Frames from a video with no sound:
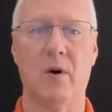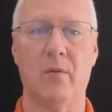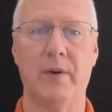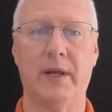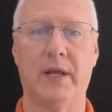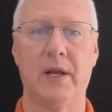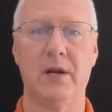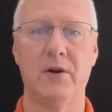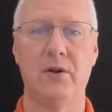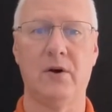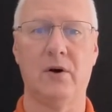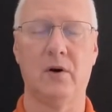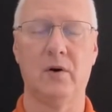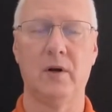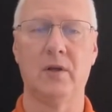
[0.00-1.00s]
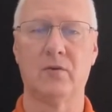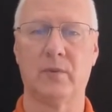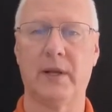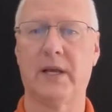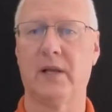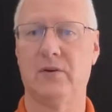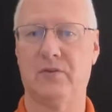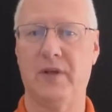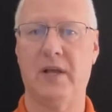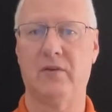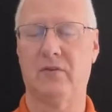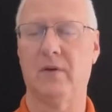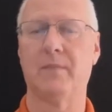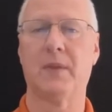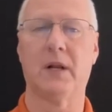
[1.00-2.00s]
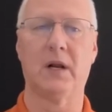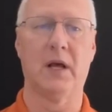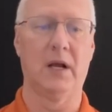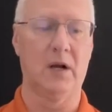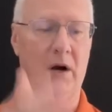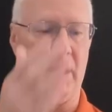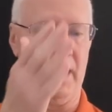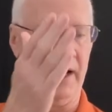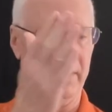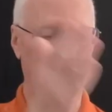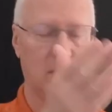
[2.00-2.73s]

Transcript: what we can do is we can say something like, all right,